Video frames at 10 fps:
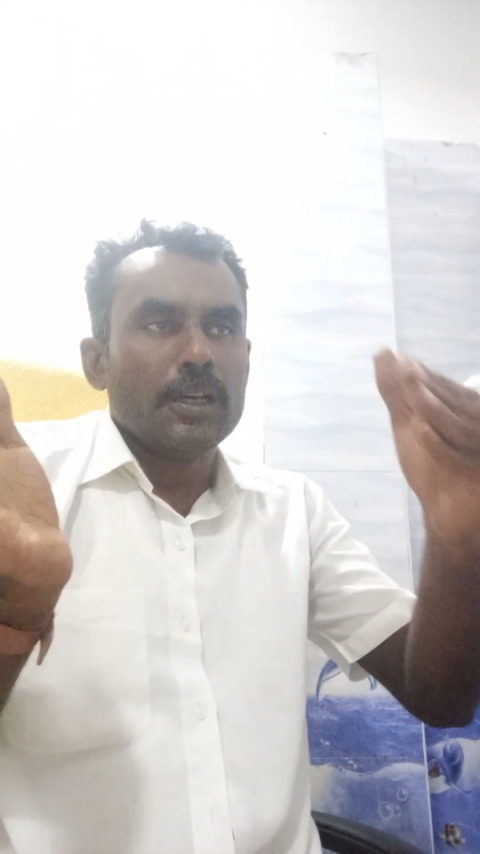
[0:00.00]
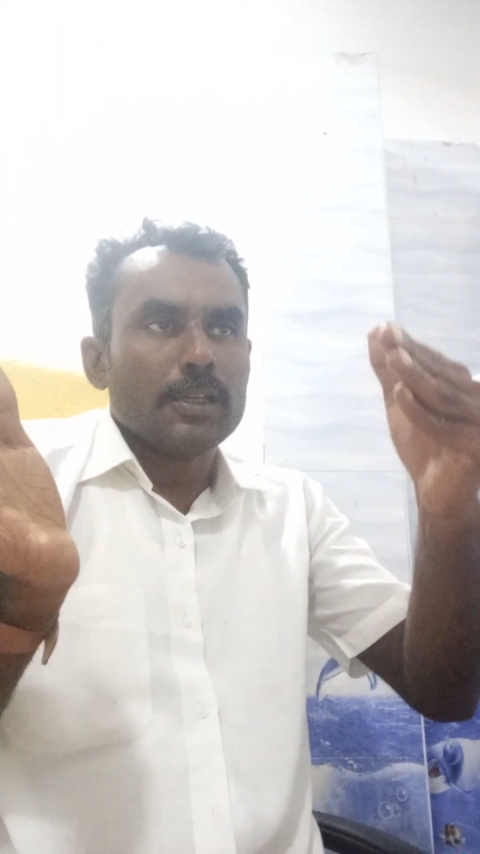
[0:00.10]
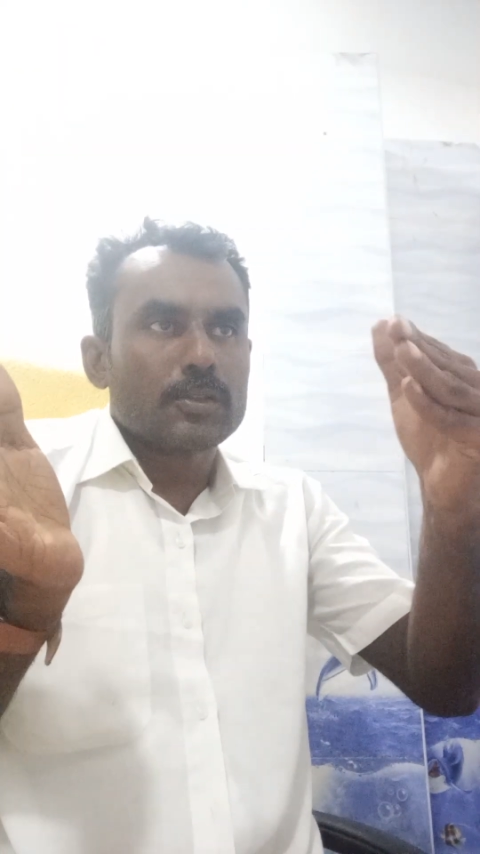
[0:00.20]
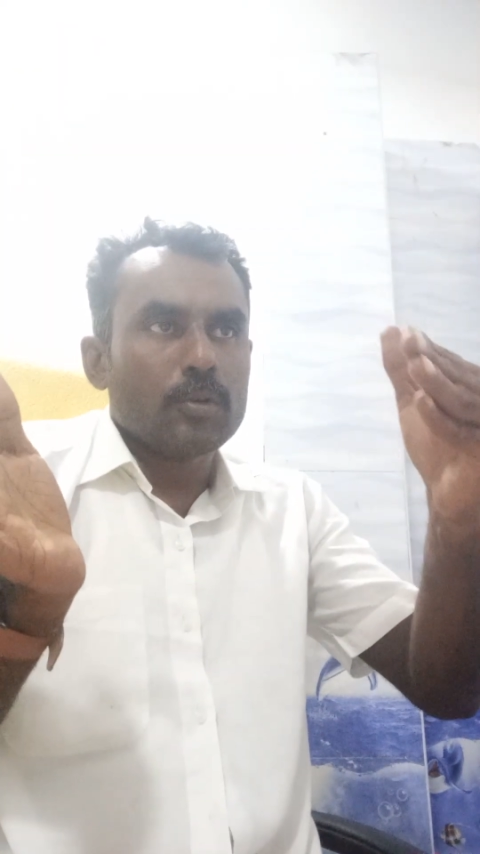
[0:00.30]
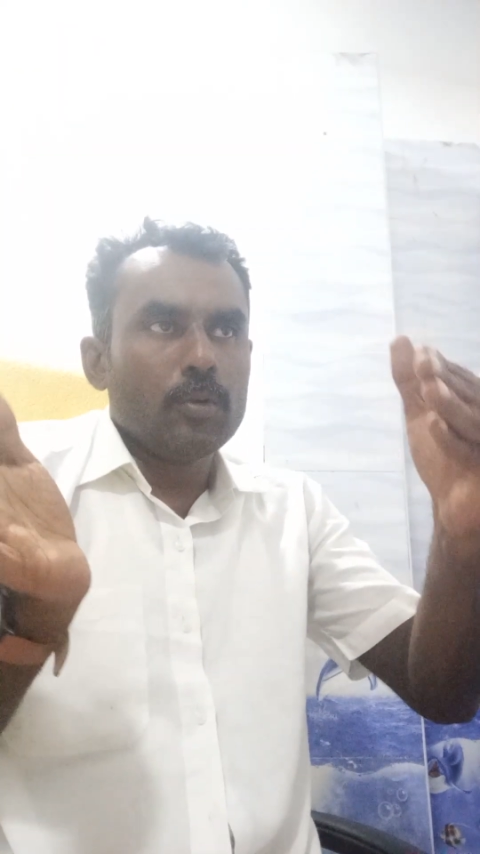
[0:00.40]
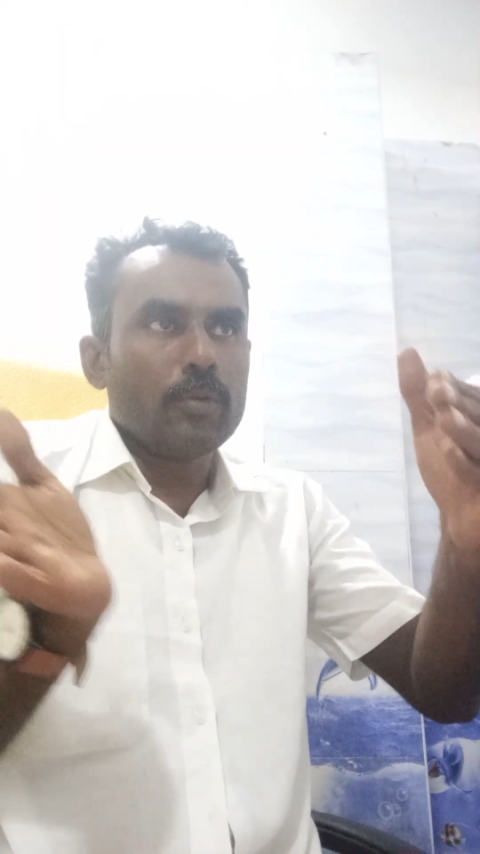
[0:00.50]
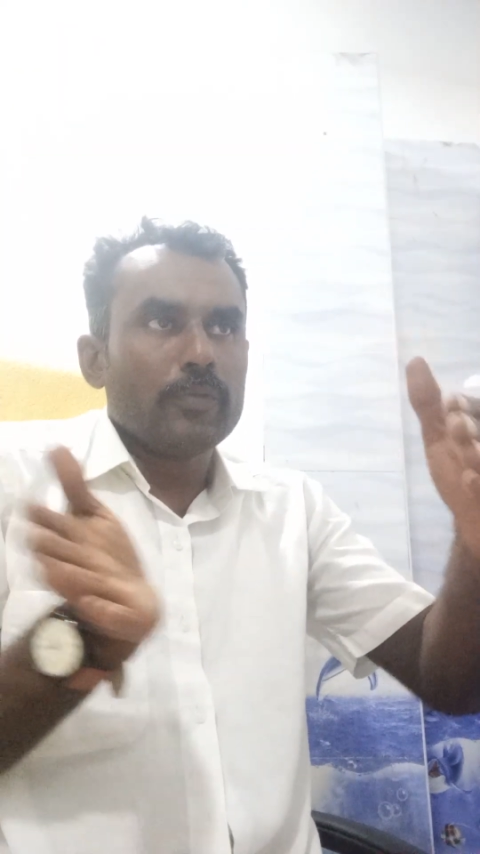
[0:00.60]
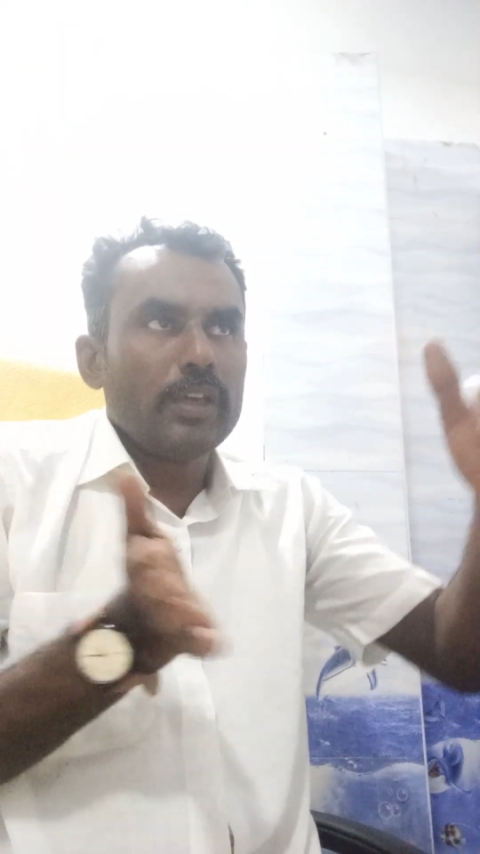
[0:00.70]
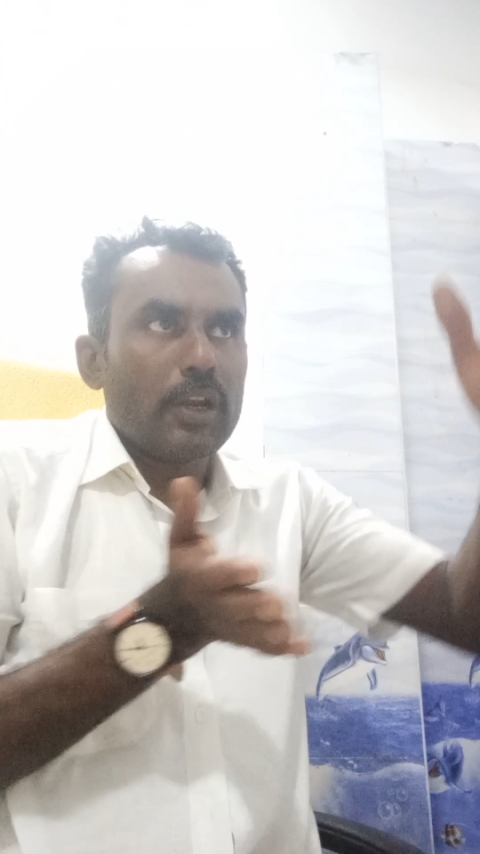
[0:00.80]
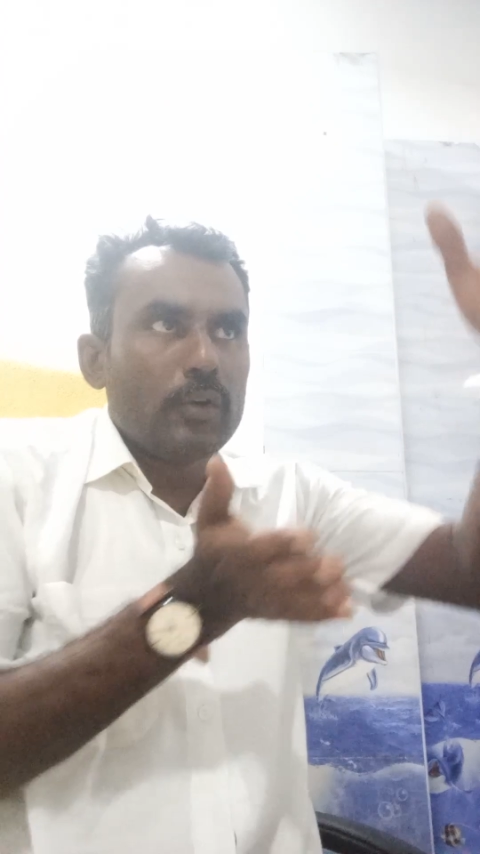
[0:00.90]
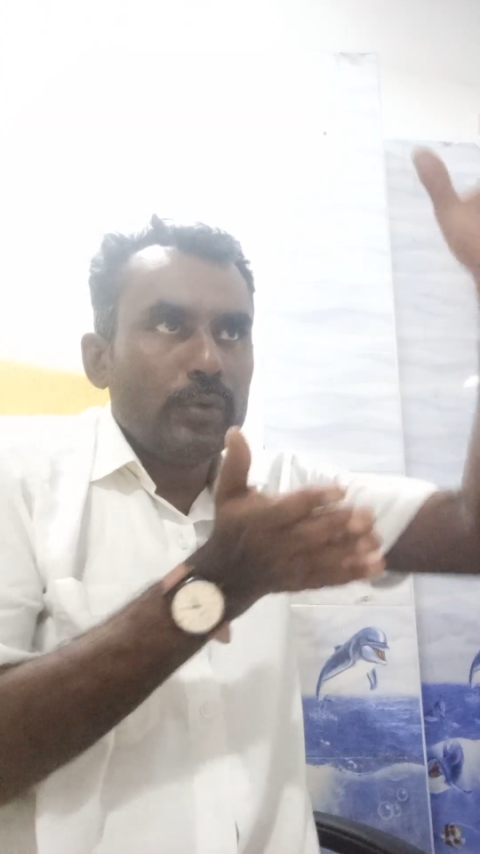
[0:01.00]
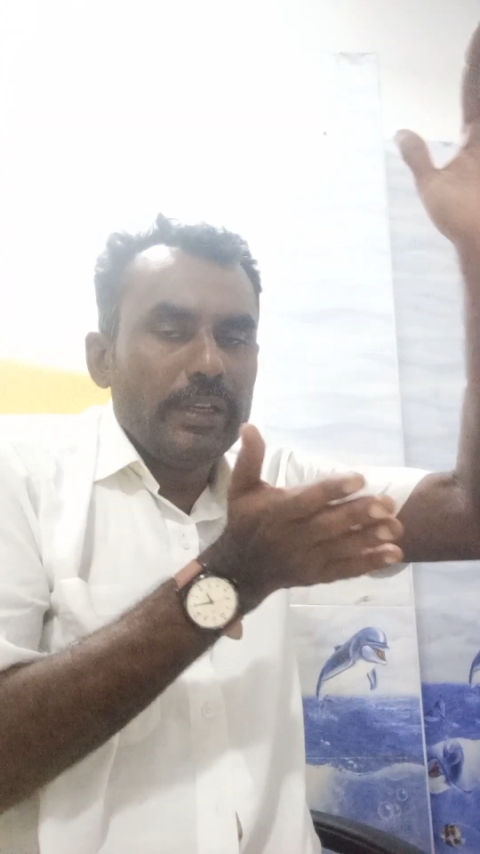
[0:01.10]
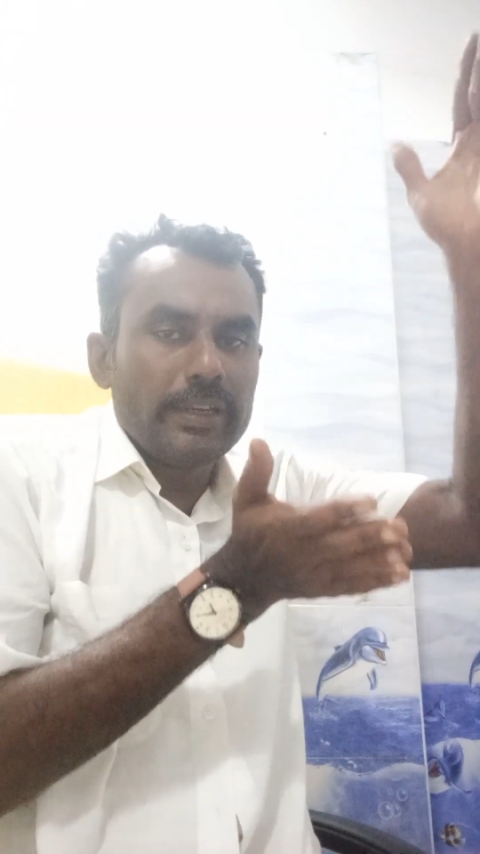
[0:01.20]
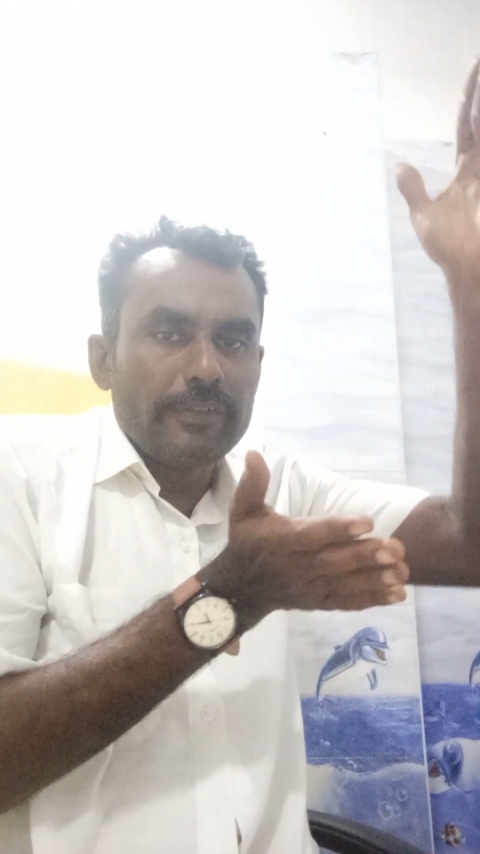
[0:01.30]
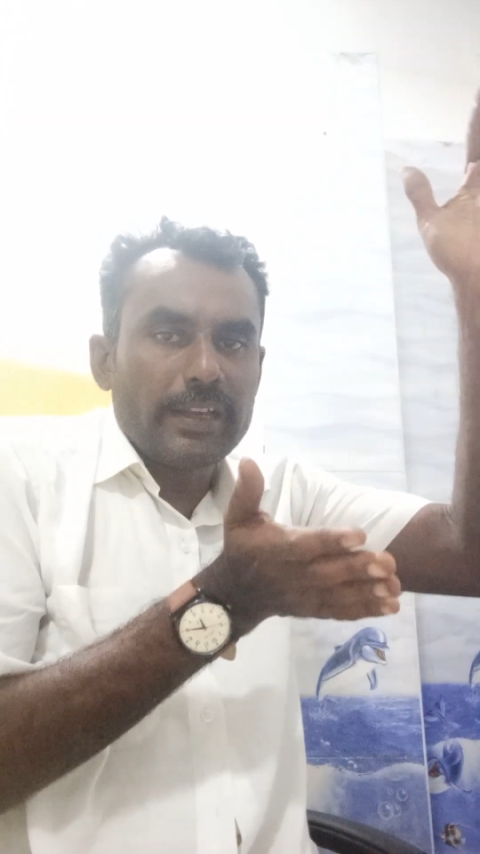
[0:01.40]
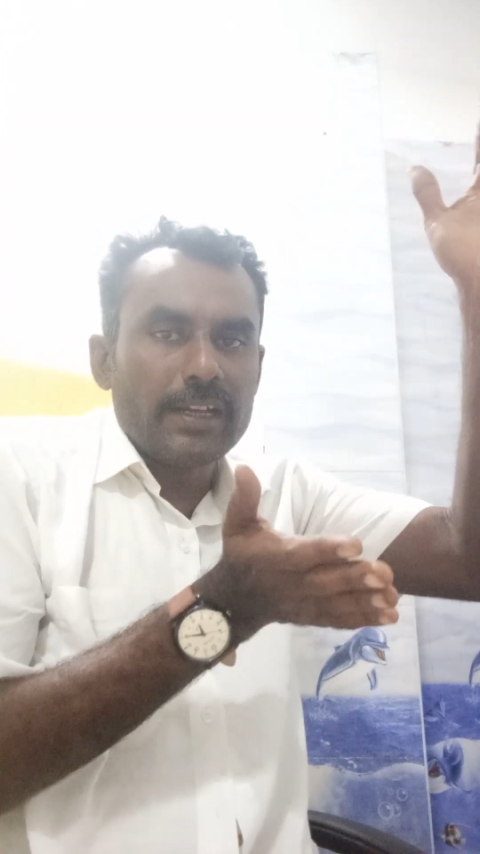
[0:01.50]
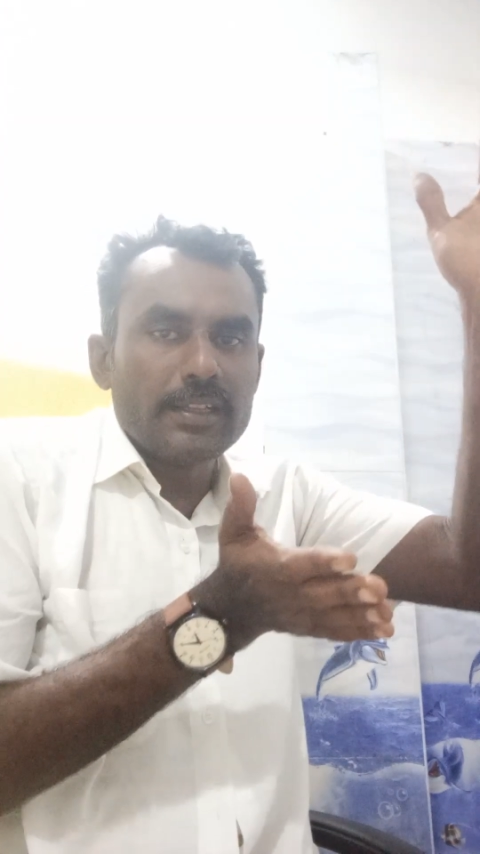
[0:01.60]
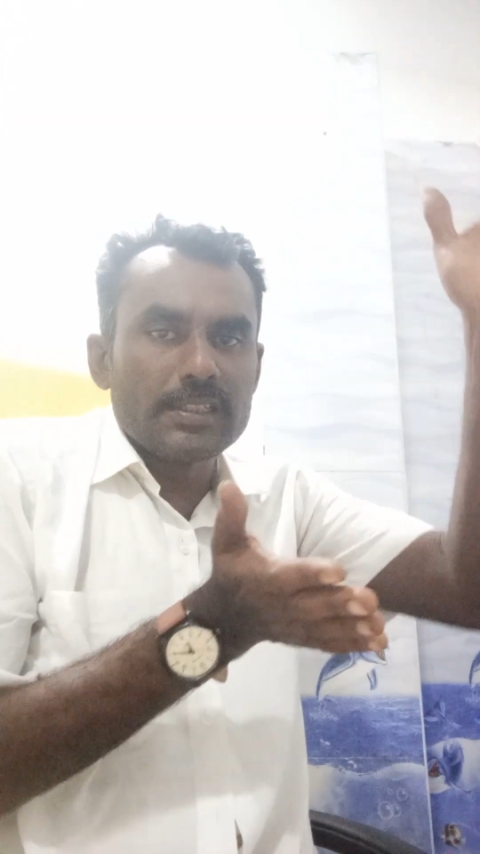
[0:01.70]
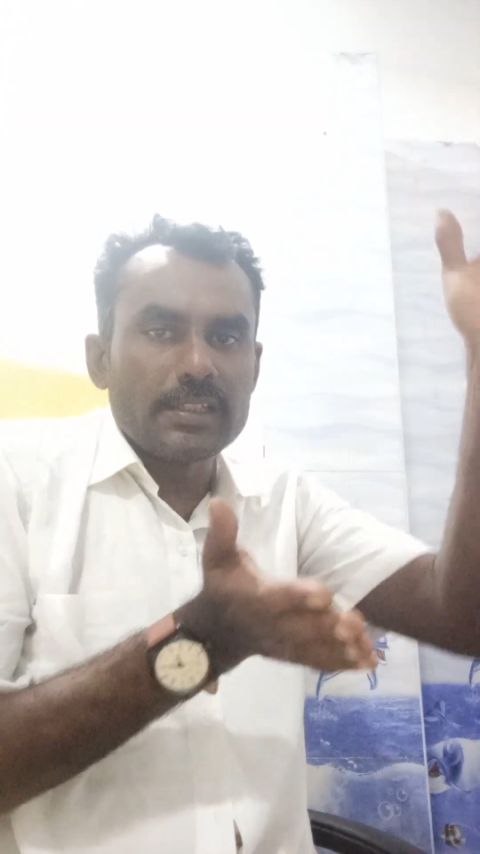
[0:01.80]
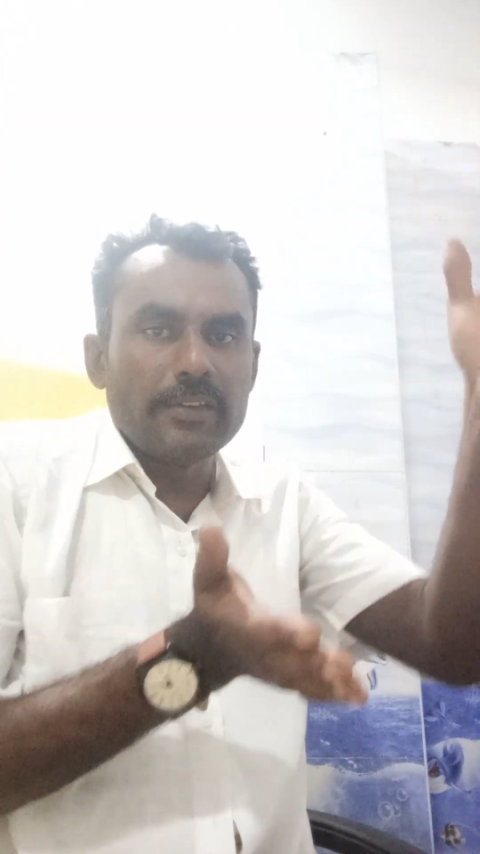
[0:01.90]
So we
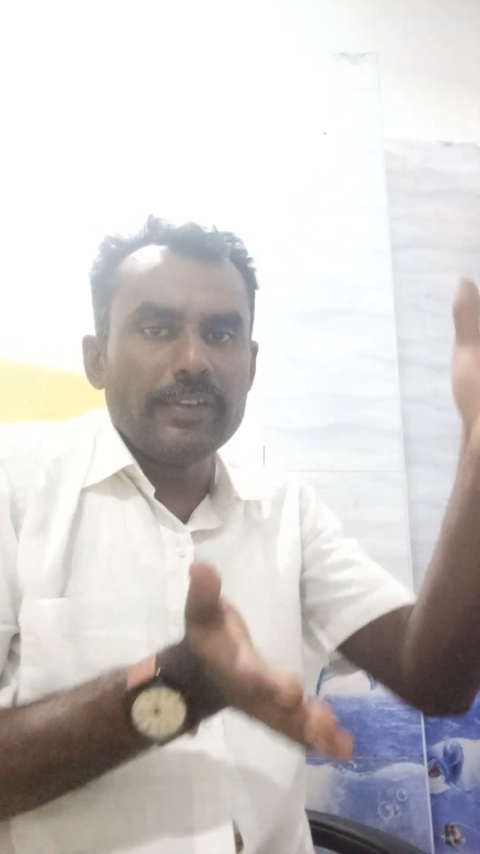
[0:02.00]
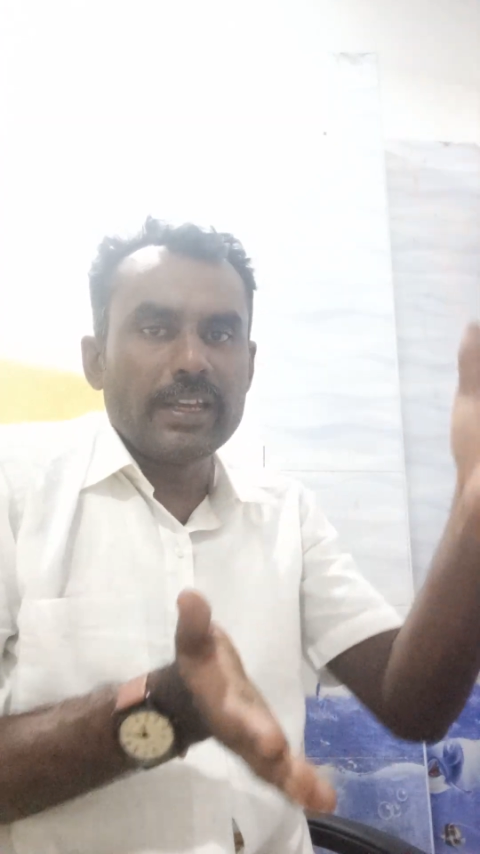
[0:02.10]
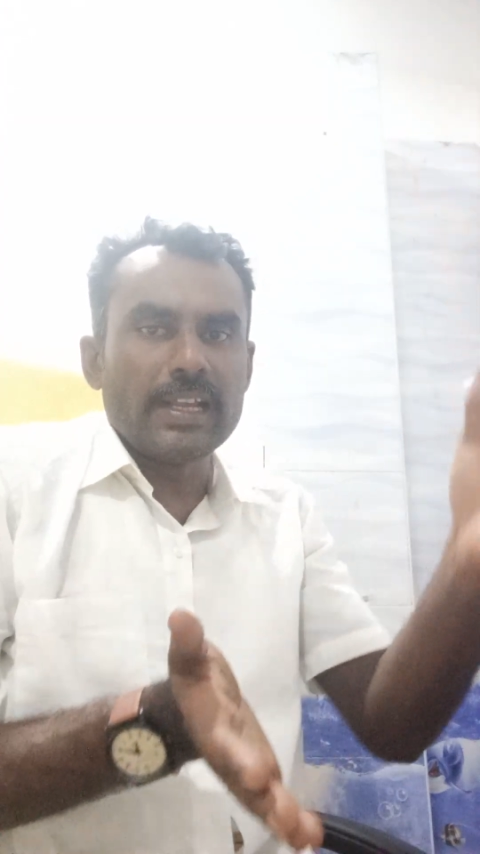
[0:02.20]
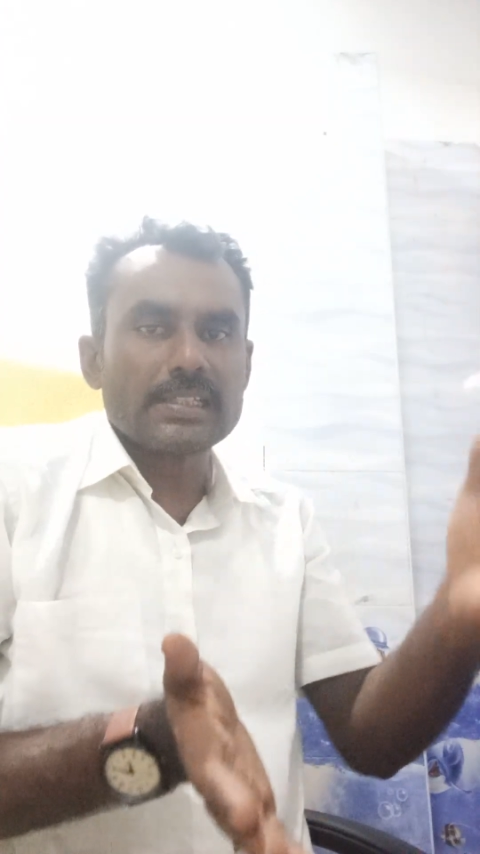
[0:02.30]
can